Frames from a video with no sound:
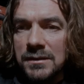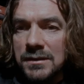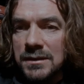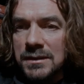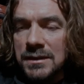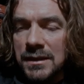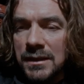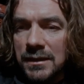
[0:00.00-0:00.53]
to
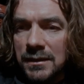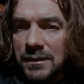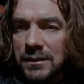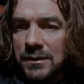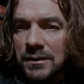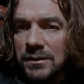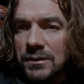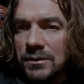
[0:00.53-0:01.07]
say
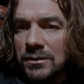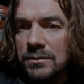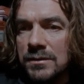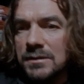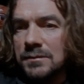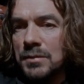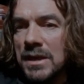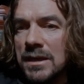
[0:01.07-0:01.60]
who
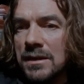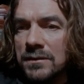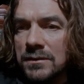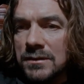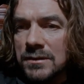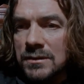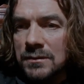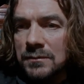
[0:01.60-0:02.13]
is better
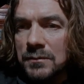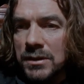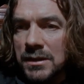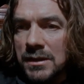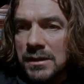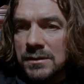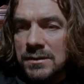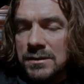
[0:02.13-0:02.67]
than
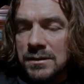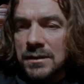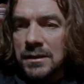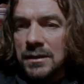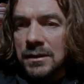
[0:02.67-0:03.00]
somebody else,